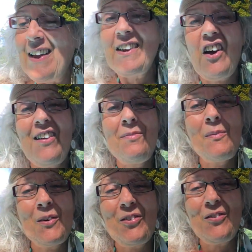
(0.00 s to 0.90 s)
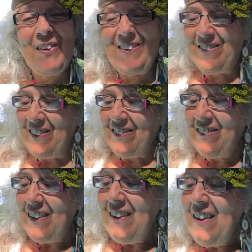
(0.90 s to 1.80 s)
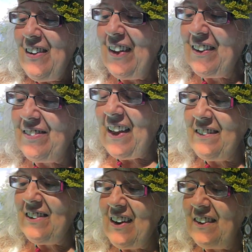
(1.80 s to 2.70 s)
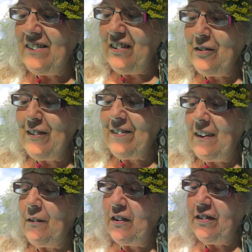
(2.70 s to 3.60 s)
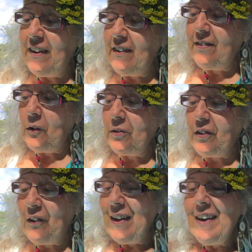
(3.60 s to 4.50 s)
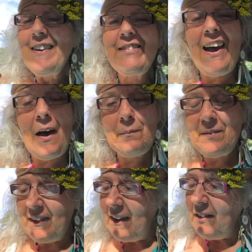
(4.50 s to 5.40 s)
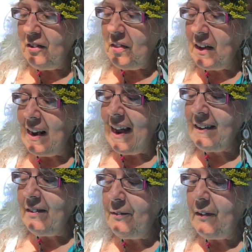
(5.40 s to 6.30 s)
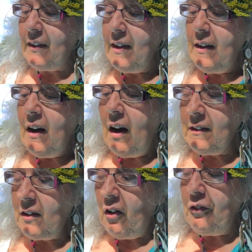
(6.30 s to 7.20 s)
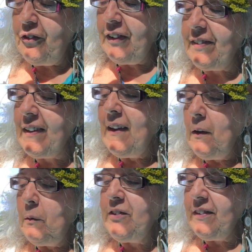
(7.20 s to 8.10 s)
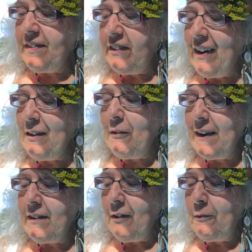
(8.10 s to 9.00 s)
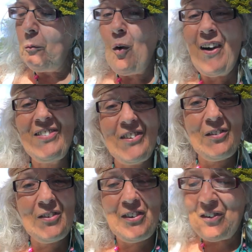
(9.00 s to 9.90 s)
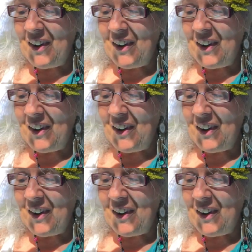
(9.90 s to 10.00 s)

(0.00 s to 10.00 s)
and unmotivated. Like a satellite dish receiver, she is also tapped into the collective unconscious, which is the generator of wonderful new